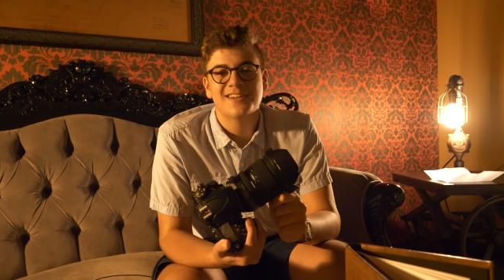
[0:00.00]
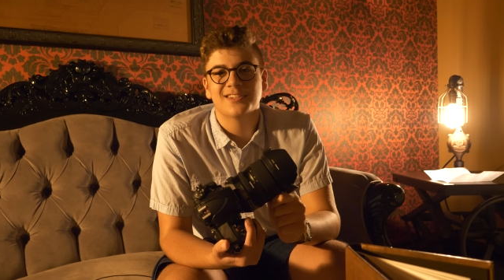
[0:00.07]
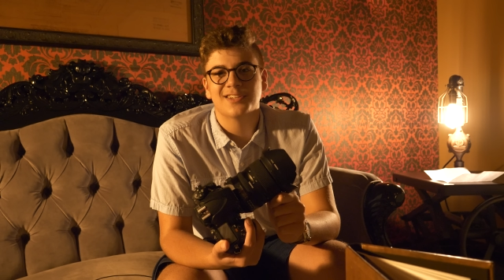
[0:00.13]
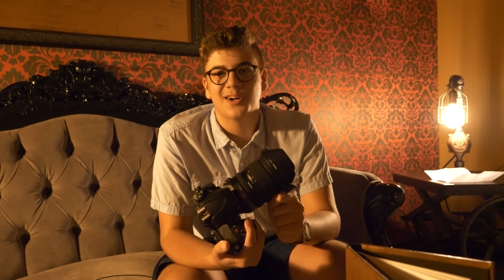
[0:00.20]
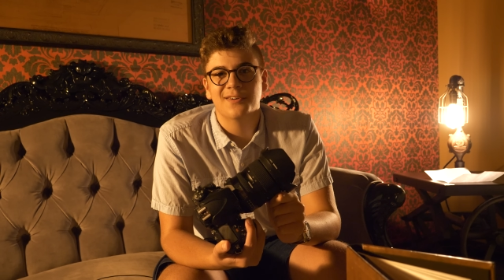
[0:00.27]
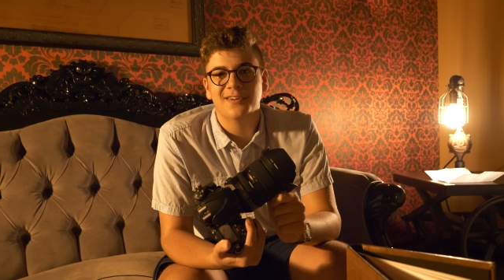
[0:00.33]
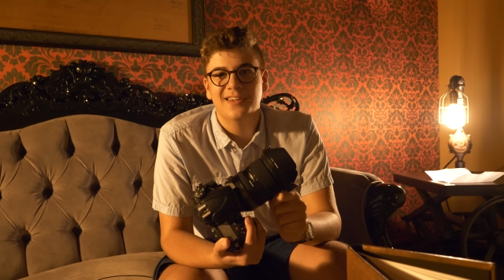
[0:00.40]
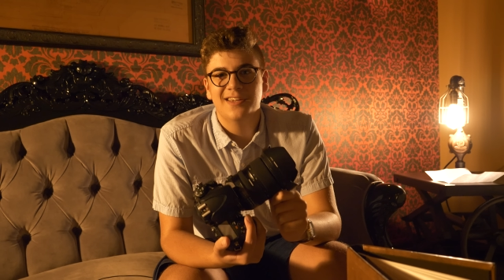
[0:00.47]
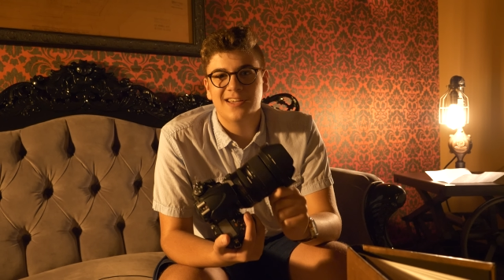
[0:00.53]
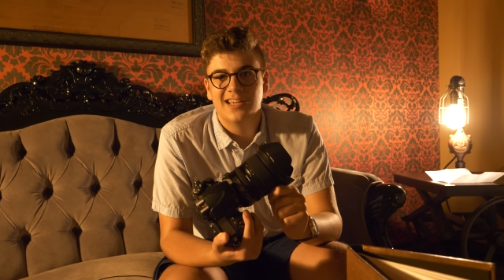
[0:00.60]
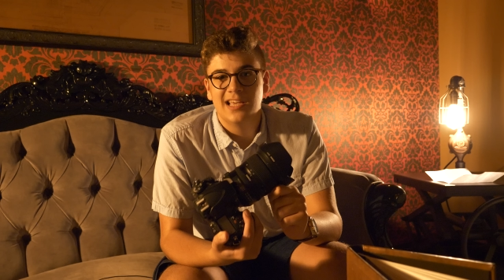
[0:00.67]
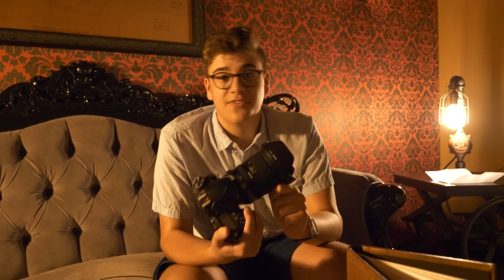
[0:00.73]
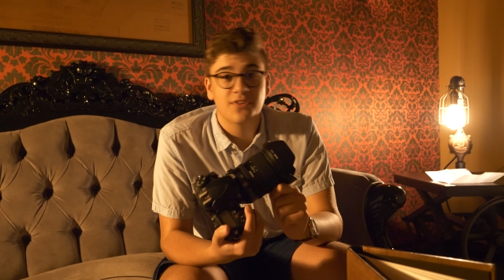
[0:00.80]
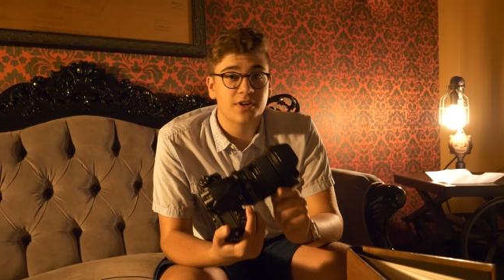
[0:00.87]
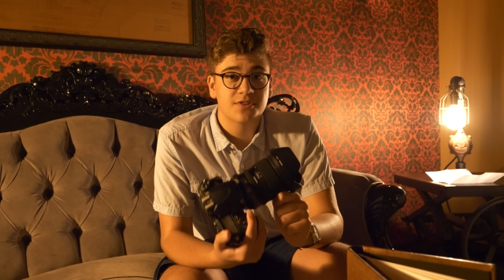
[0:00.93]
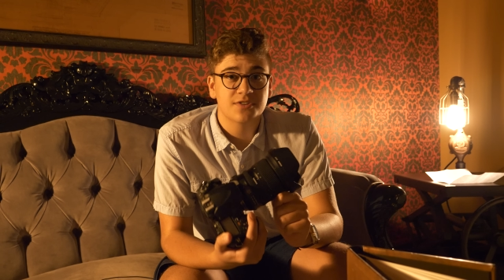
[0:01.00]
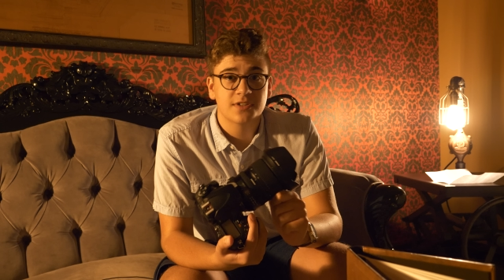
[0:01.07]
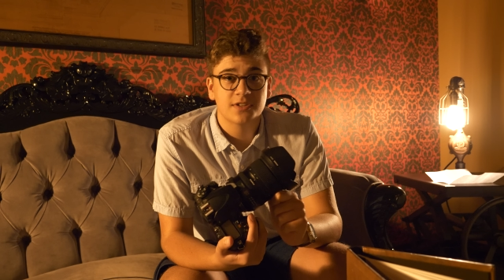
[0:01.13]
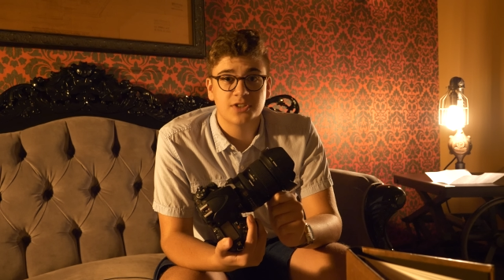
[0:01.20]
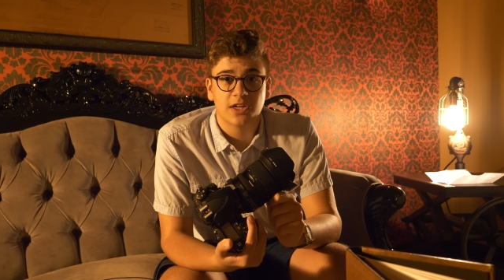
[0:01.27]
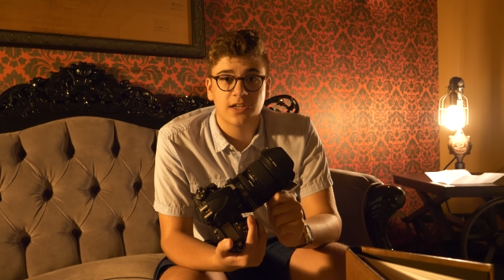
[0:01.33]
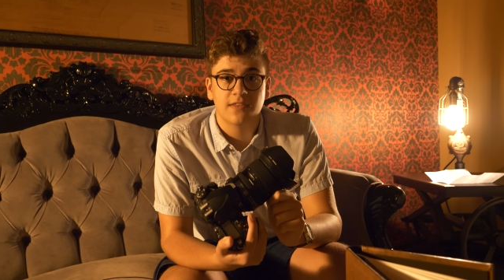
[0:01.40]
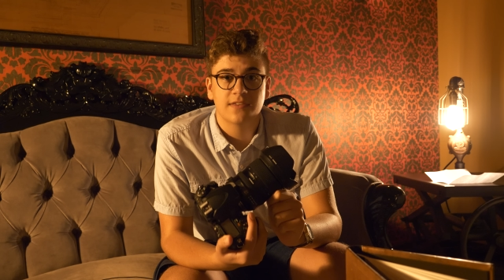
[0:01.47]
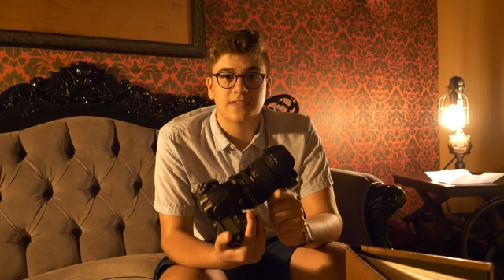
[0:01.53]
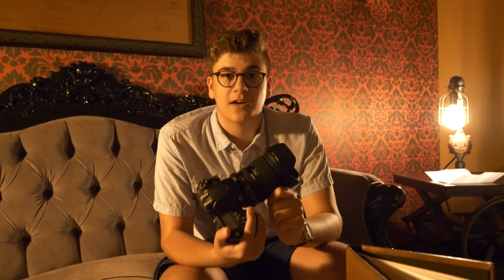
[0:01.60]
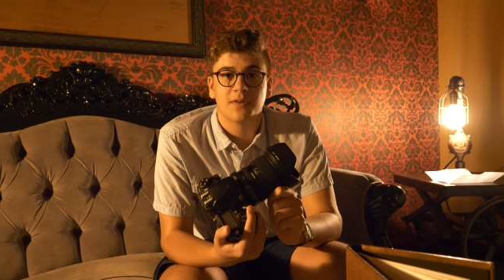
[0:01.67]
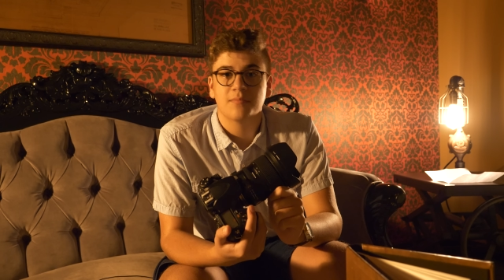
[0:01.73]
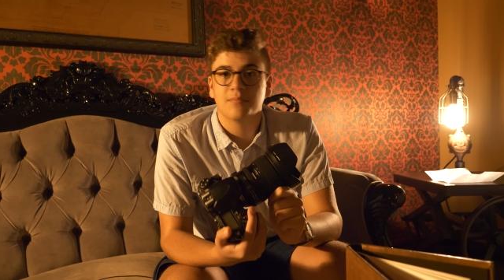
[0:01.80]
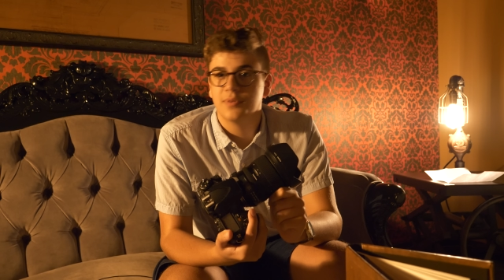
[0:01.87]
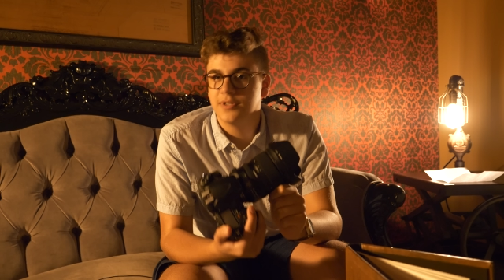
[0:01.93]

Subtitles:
So if you're interested in checking this out,